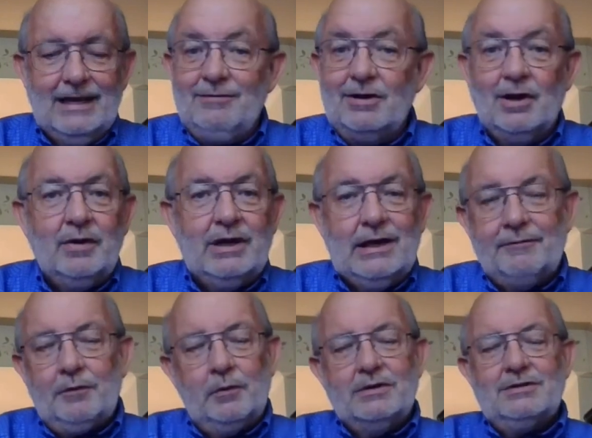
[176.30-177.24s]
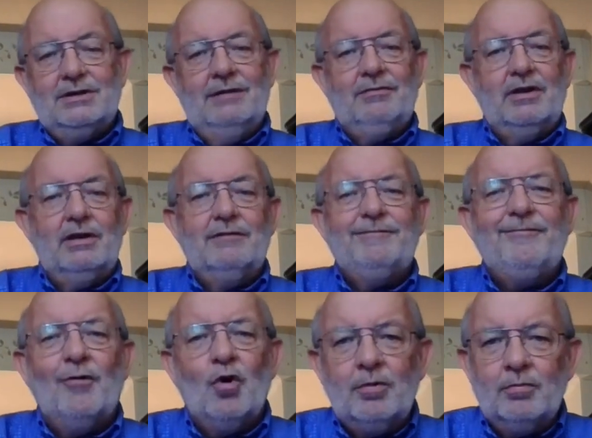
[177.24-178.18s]
Even though he never received any
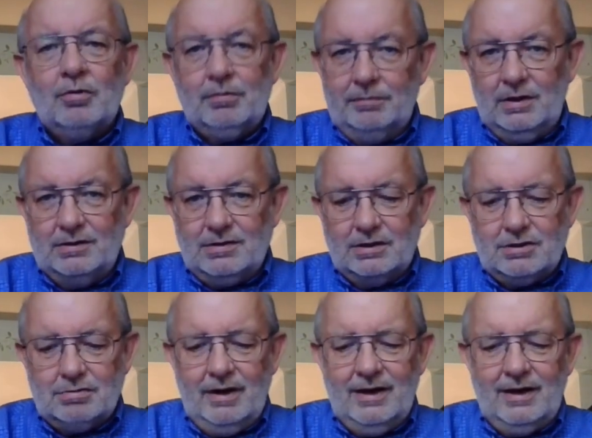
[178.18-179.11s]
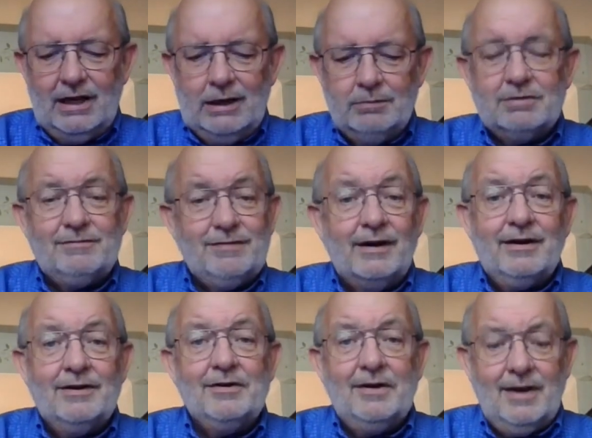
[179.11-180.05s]
formal music training, he was
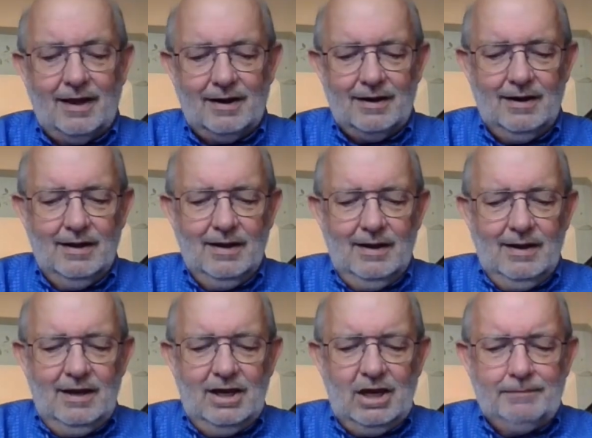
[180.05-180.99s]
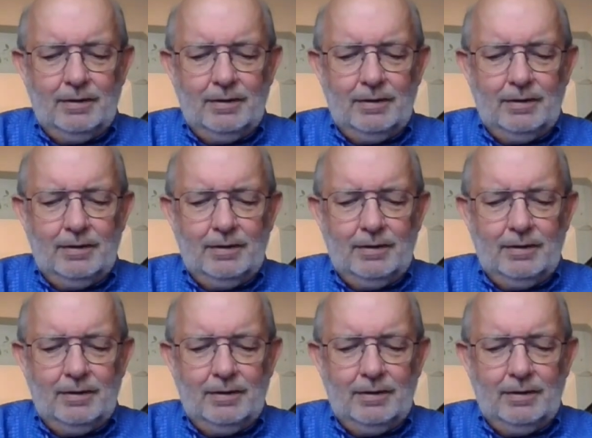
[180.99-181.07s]
very good at it he